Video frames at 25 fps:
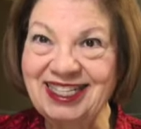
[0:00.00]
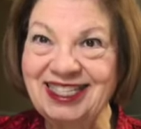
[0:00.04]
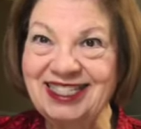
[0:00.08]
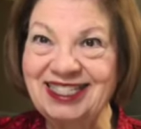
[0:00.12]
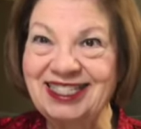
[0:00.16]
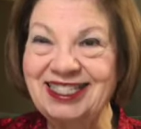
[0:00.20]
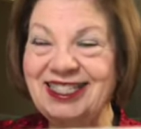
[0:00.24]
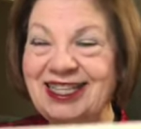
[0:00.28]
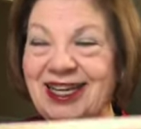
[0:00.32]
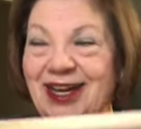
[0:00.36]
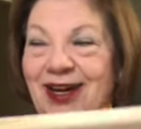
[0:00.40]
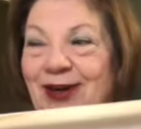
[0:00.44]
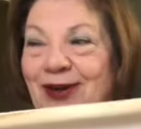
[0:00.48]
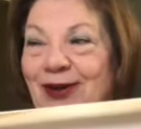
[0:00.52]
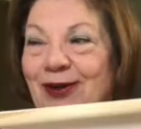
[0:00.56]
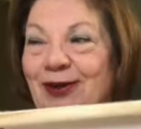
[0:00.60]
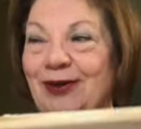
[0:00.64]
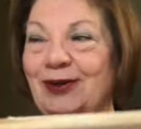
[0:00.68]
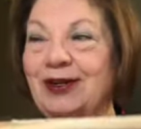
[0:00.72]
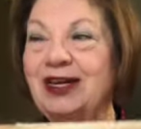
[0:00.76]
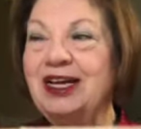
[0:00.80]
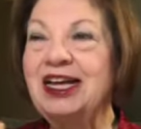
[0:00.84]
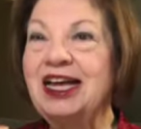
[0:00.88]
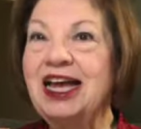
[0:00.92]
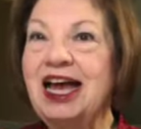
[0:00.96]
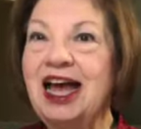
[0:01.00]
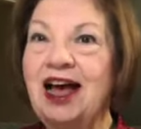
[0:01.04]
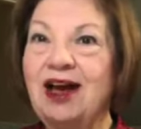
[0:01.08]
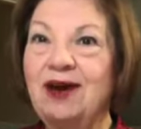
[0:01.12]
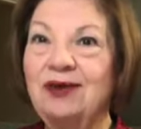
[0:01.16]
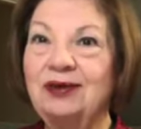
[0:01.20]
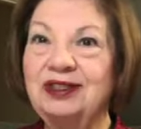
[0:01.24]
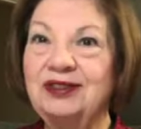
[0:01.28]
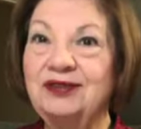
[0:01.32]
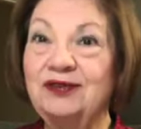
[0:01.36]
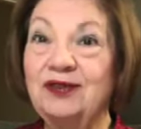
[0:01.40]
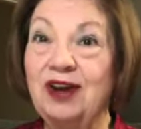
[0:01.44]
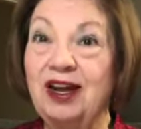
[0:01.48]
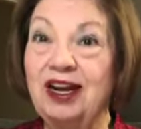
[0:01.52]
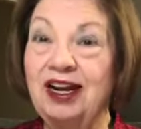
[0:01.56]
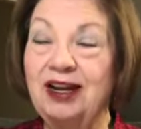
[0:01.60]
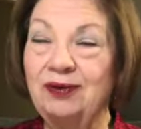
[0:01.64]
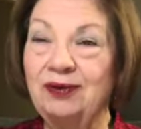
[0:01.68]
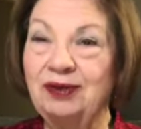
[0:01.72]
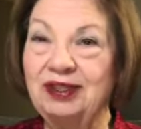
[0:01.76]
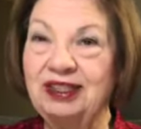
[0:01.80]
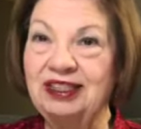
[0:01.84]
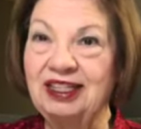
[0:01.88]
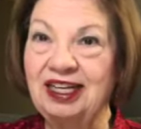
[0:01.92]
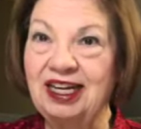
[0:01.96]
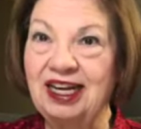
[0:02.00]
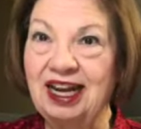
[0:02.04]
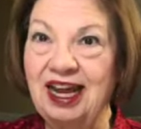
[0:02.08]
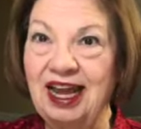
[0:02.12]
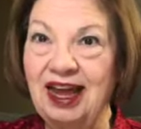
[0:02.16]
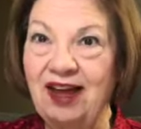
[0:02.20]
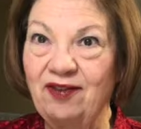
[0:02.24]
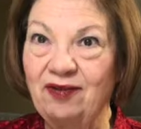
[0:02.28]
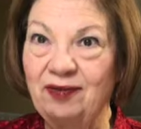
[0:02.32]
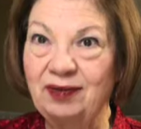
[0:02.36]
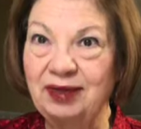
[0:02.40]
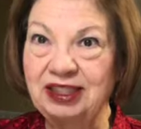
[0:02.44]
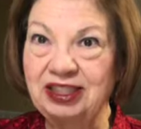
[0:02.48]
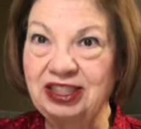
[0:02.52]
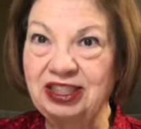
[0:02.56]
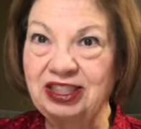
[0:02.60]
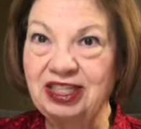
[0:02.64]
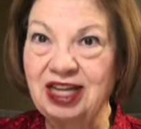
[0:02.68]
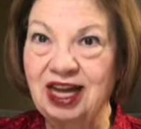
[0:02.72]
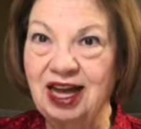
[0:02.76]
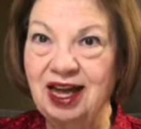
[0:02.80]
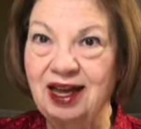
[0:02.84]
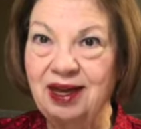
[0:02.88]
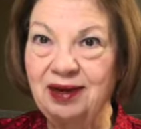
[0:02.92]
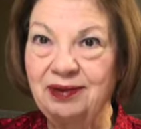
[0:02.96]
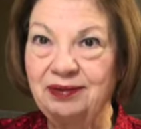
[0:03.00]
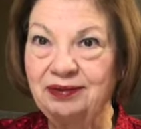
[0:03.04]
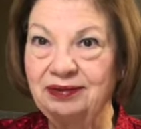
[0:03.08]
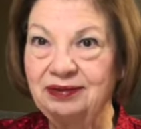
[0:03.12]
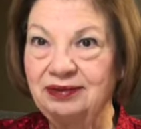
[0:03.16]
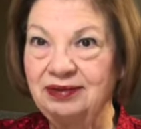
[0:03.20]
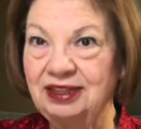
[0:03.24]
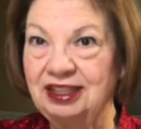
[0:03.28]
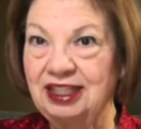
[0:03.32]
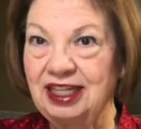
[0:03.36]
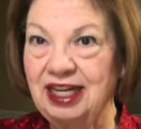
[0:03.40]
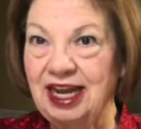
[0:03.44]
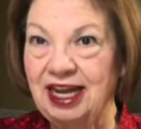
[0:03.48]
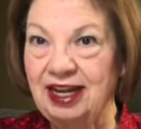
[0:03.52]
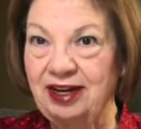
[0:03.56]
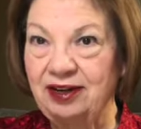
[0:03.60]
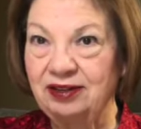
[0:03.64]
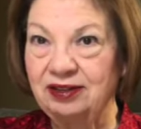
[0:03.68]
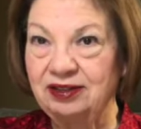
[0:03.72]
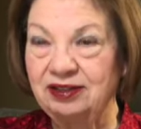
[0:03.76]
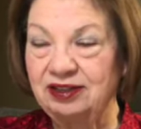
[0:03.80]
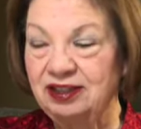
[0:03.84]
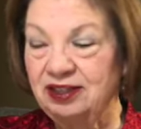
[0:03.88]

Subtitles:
And so I was afraid I wasn't going to have much time today to